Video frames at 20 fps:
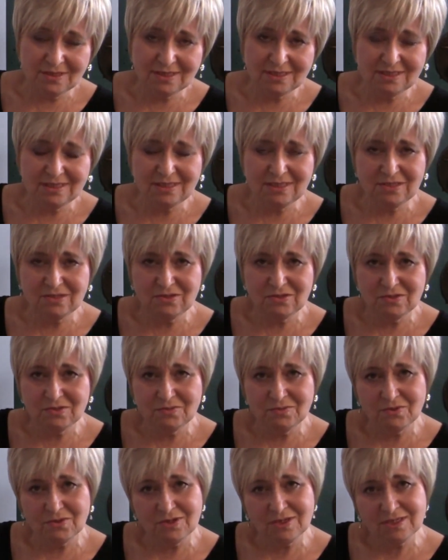continued to
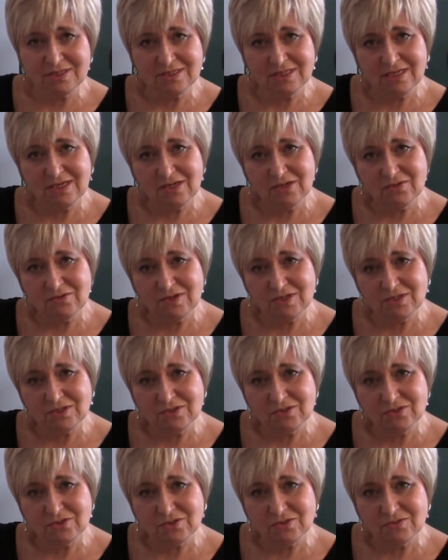work as a
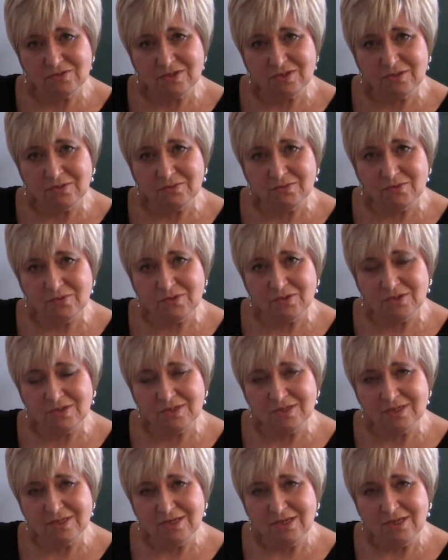hairdresser during the war.